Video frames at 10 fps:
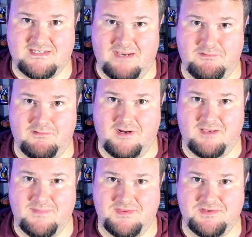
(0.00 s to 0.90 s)
I would
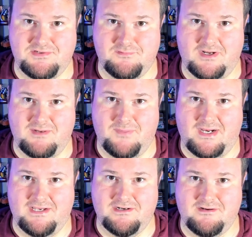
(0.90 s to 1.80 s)
recommend that you run it
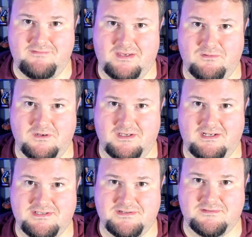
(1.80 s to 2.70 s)
by your event
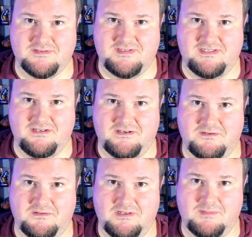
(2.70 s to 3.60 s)
organizer or
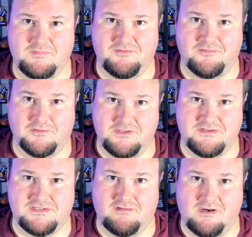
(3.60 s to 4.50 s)
TO before you
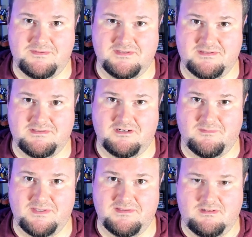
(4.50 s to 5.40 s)
show up to the
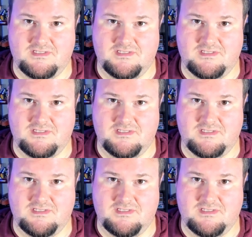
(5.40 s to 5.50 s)
tournament.